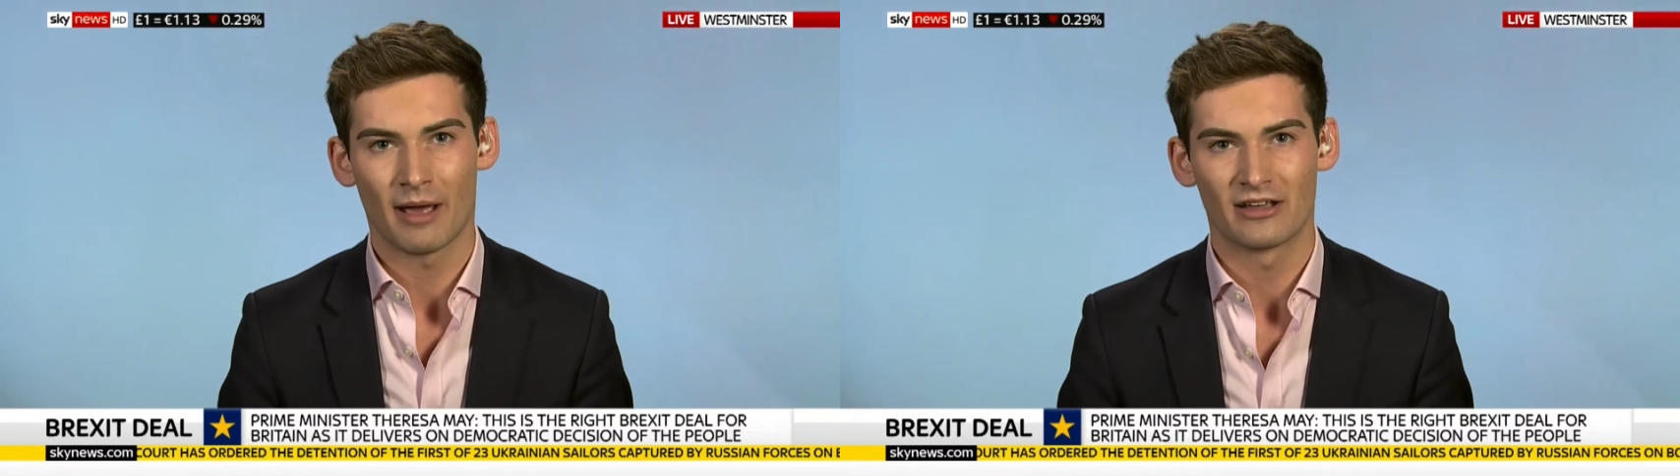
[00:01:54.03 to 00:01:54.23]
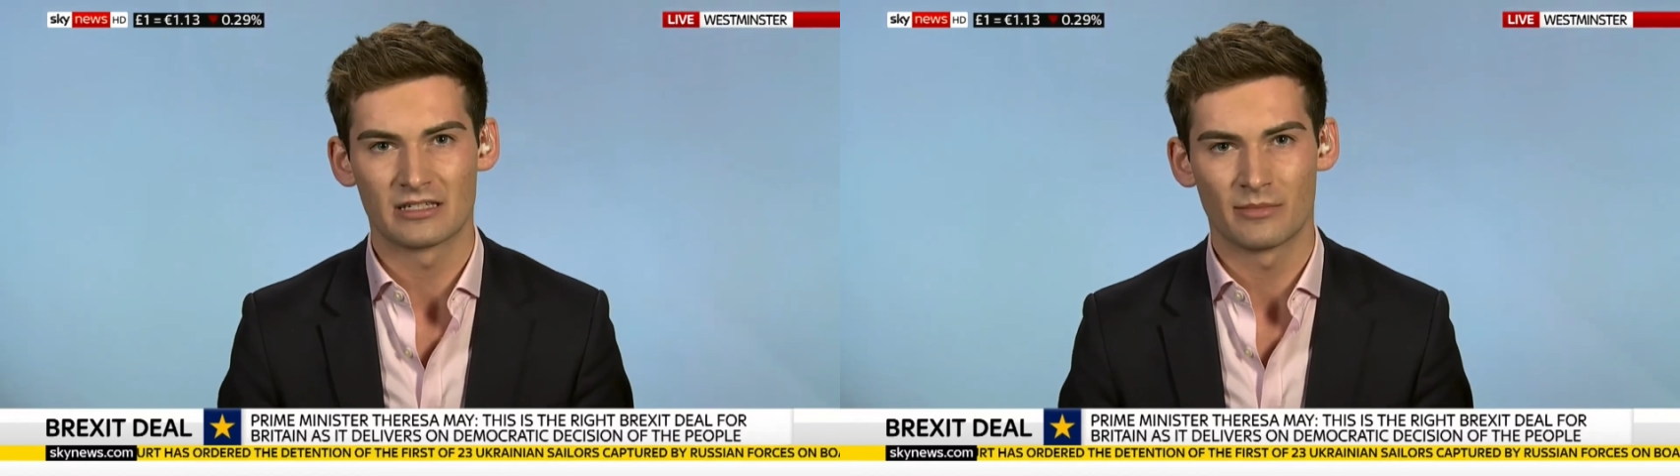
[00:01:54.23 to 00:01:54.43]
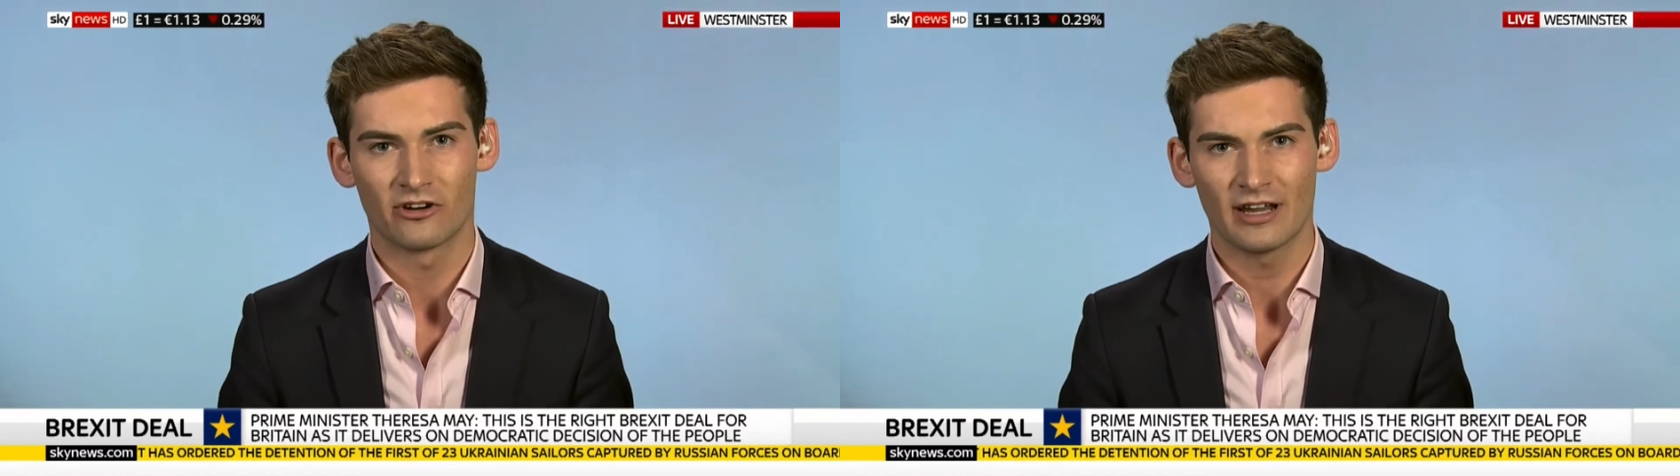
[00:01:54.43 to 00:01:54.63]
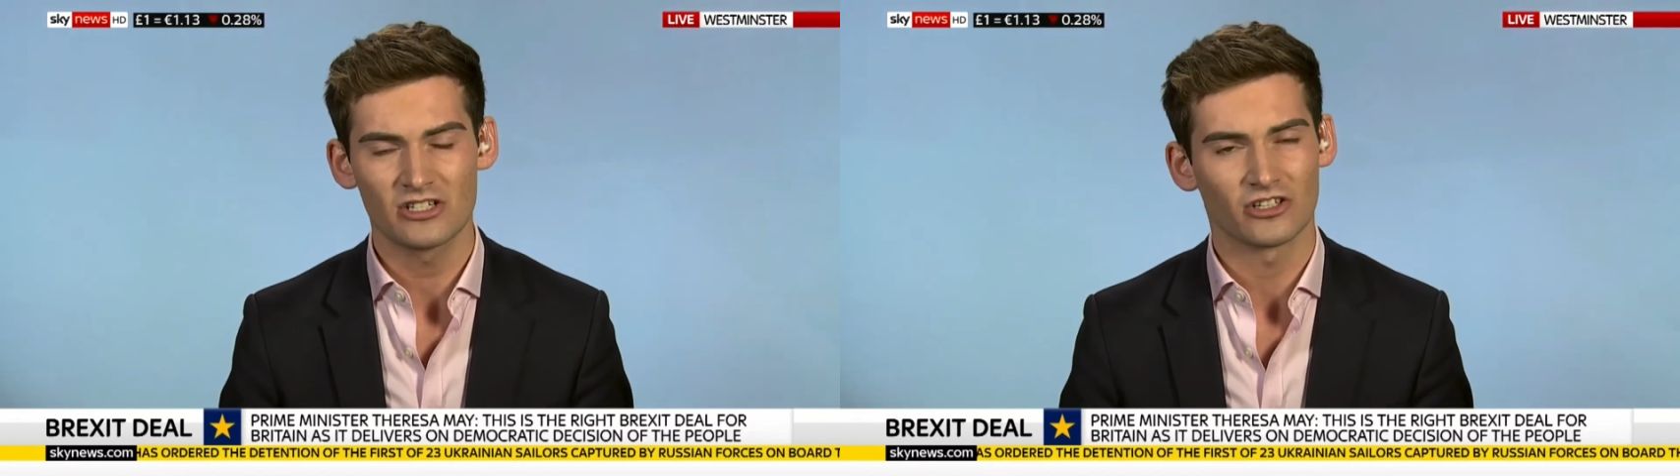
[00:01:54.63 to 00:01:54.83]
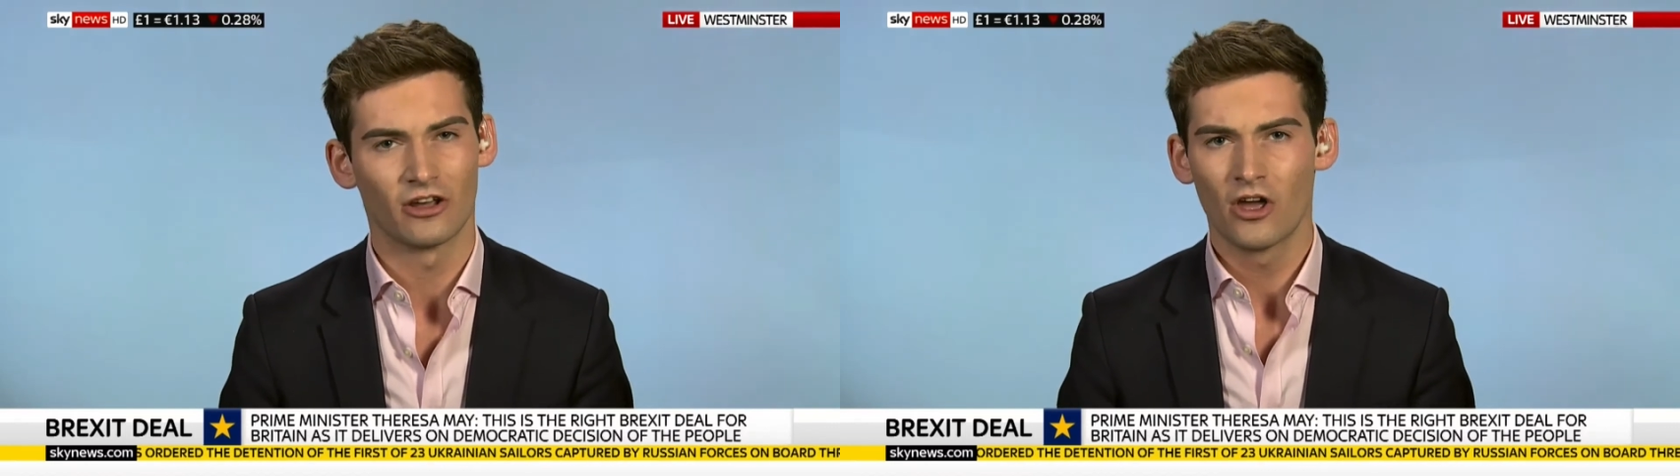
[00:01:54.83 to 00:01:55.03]
about is
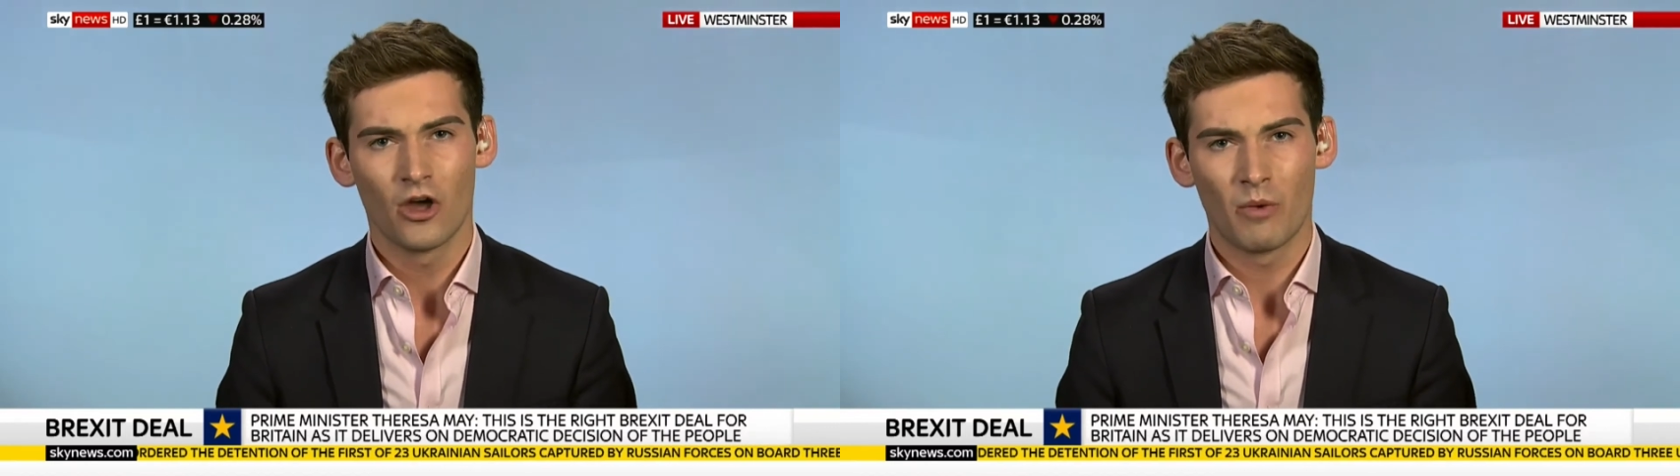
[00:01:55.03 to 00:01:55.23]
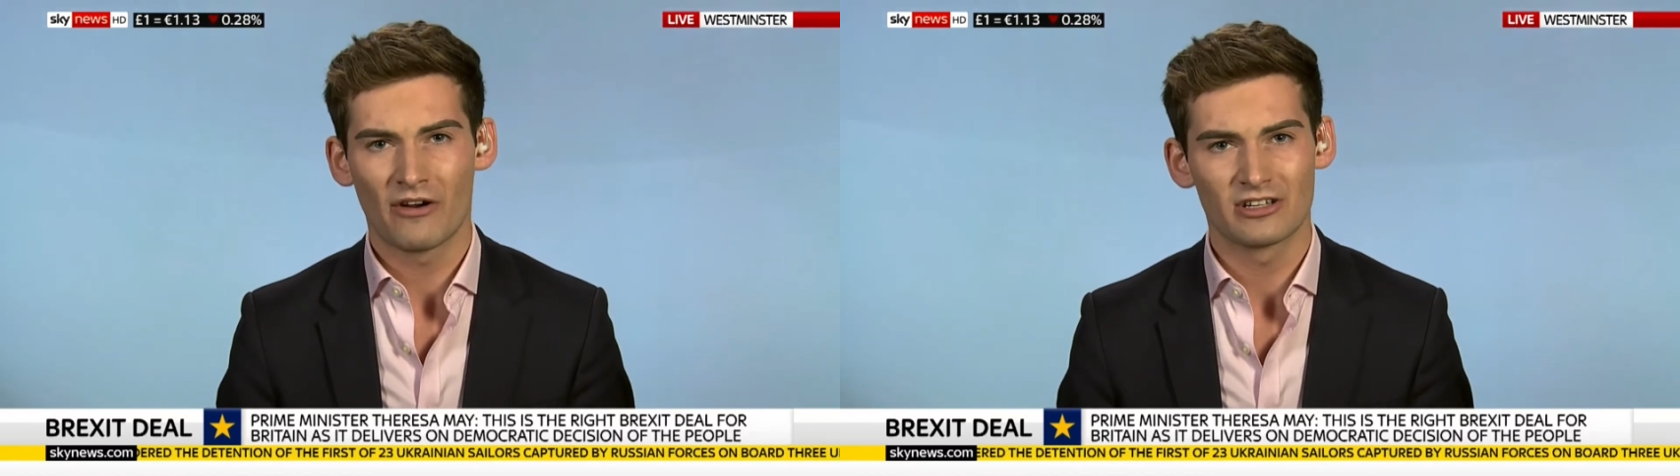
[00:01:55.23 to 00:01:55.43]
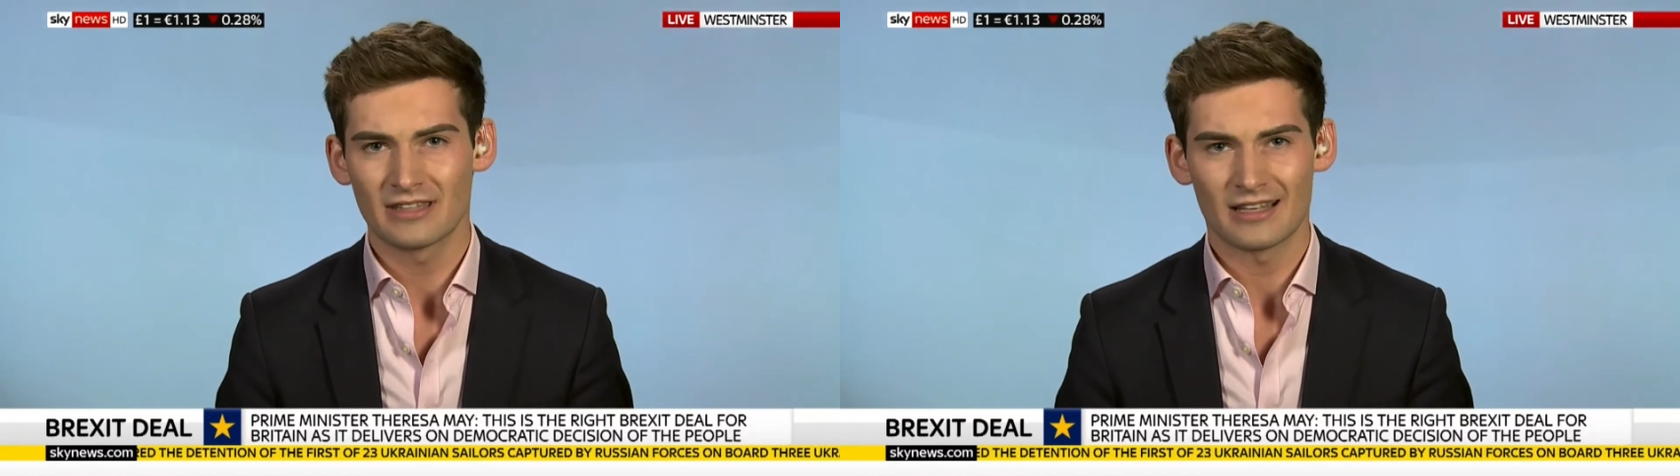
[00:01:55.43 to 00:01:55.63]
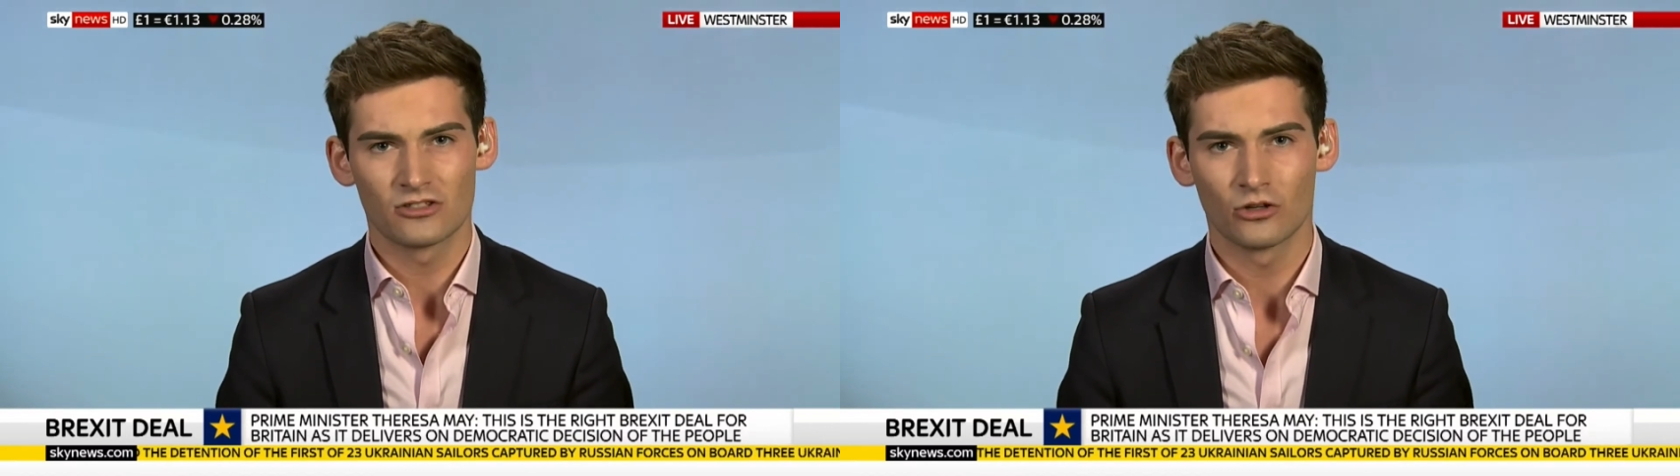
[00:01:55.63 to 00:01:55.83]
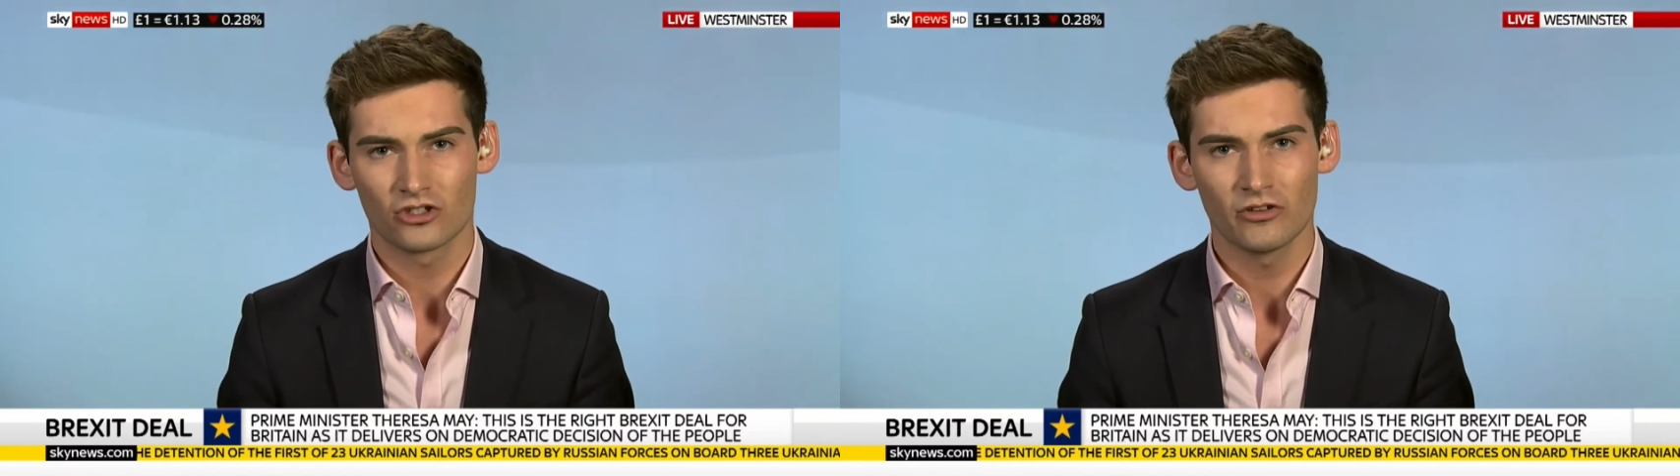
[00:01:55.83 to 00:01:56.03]
immigration, whereas
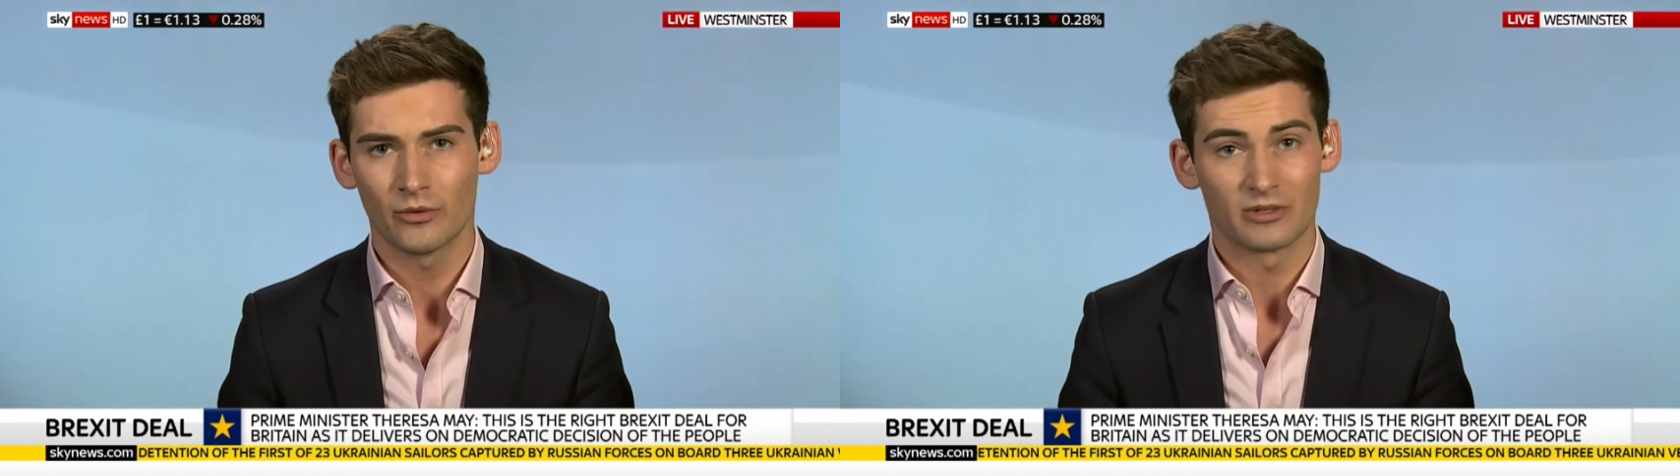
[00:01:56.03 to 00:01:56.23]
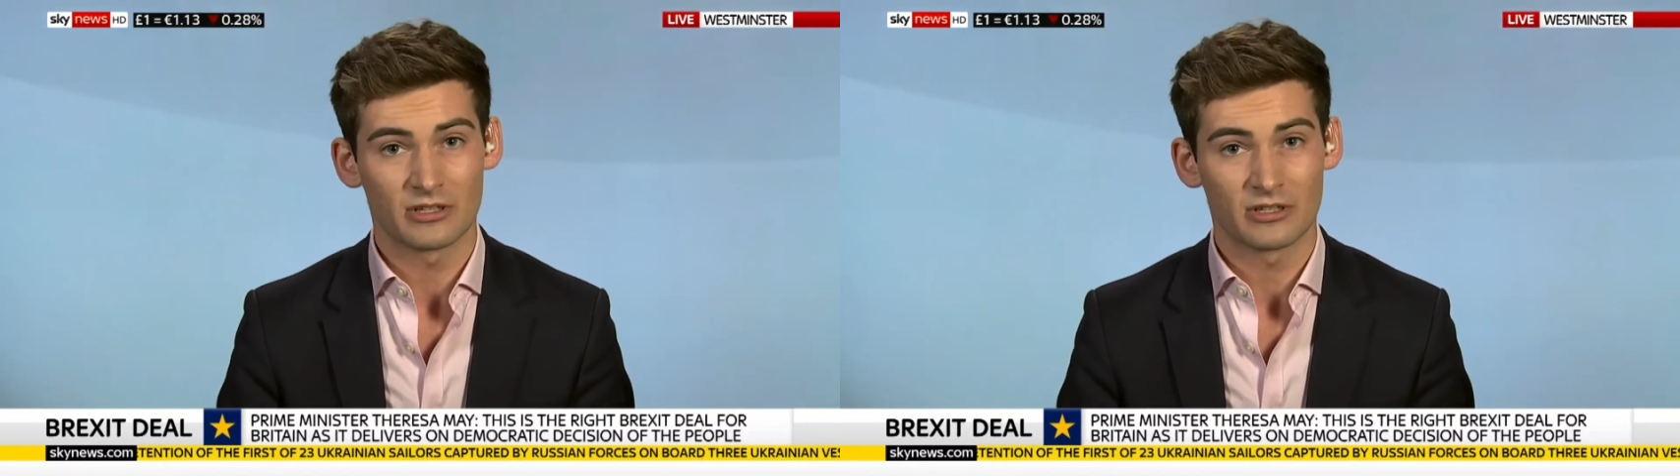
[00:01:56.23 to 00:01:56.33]
that's not true.